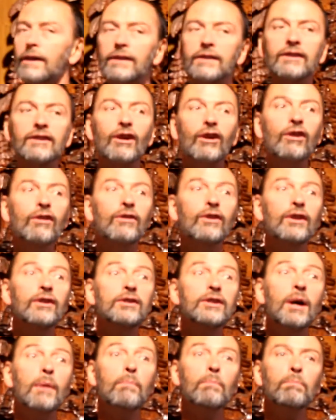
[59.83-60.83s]
is called the
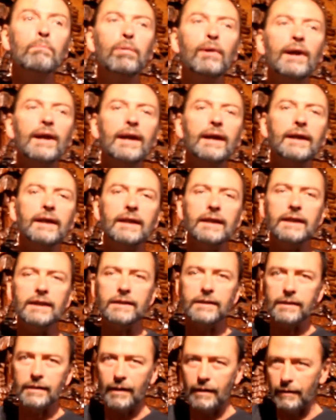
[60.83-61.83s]
Dumpling
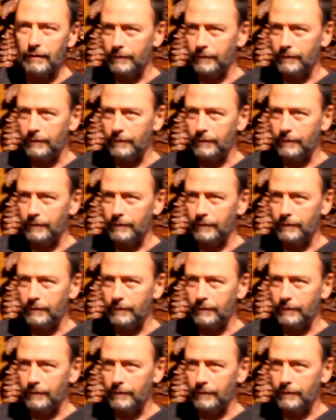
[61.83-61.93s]
Eater.